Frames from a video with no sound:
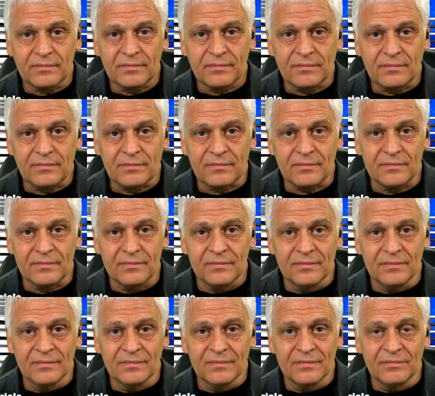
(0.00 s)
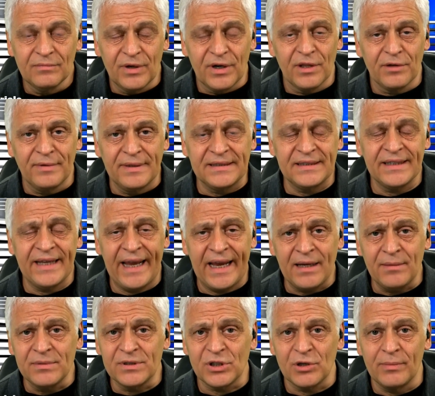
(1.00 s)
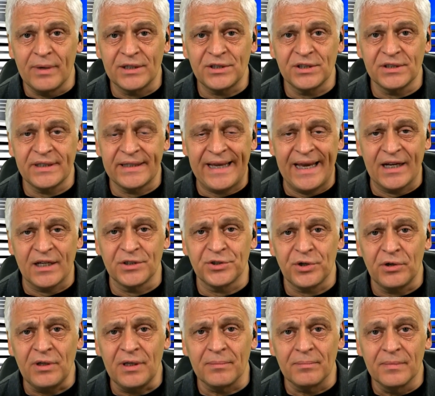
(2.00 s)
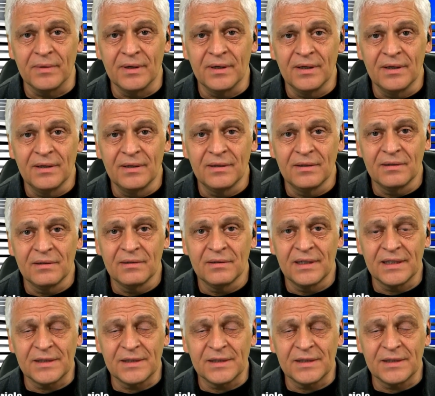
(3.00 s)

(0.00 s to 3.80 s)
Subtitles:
One of the reasons they hate him so much is they can't control him. That's probably the number